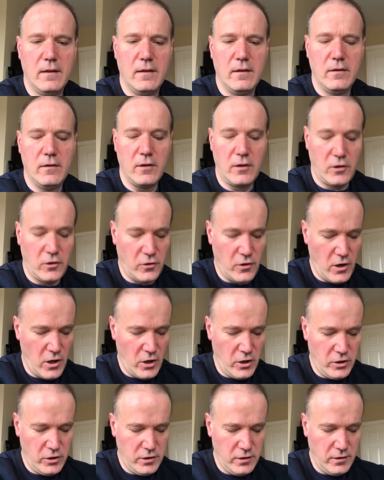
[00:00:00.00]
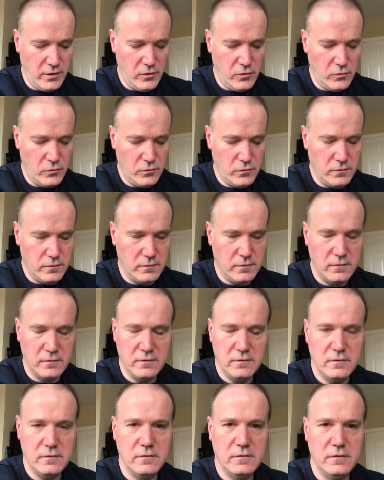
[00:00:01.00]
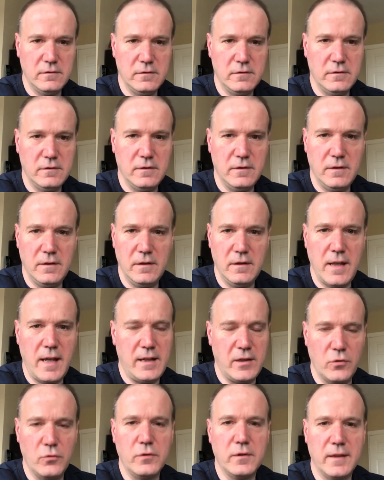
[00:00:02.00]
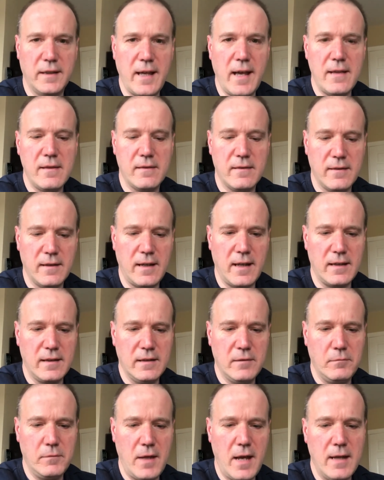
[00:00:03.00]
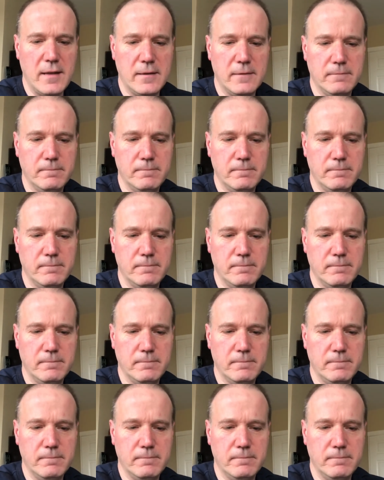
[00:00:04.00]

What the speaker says: The crowd, though, they don't get the kingdom yet.